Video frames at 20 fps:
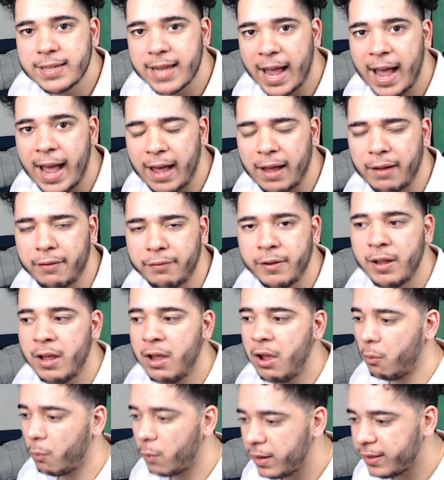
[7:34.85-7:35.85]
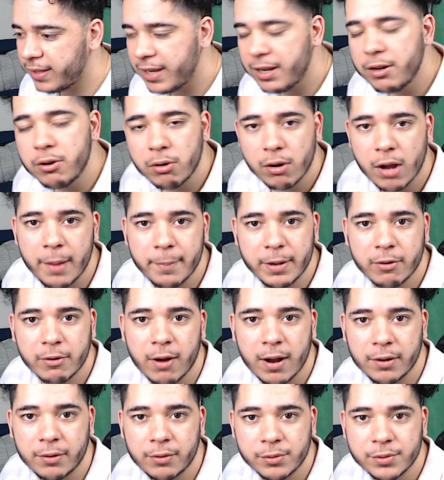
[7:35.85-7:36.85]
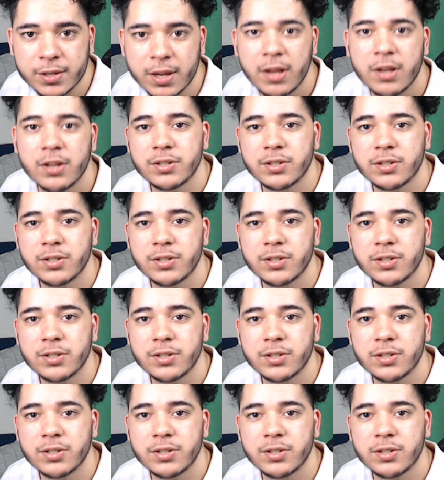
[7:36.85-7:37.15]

have with Hinokami Chronicles,